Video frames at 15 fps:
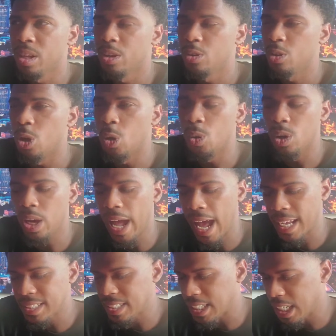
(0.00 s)

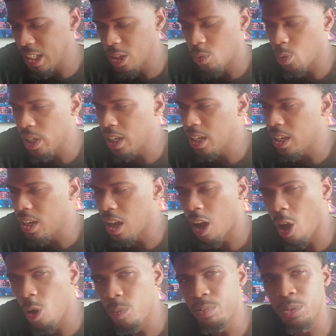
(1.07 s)
I seen it with
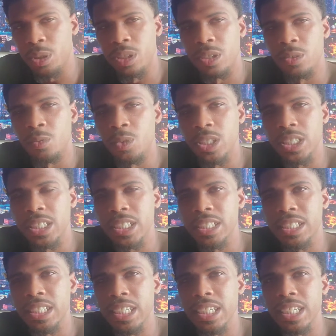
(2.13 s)
Oprah when she
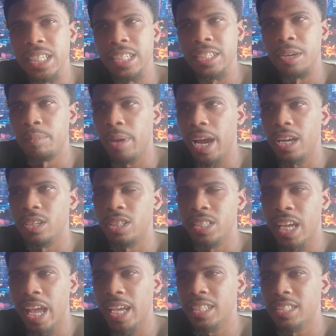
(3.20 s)
did the Michael
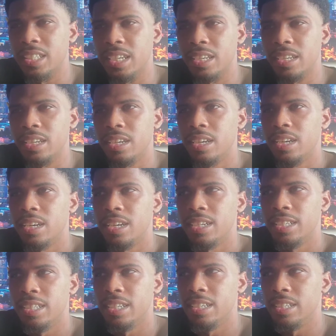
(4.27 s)
Jackson
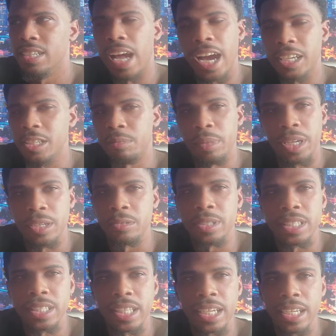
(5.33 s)

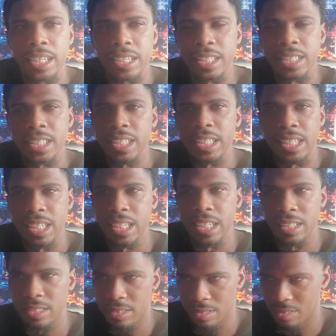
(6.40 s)
documentary thing that she
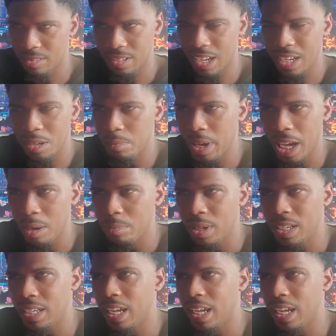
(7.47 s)
did, and the man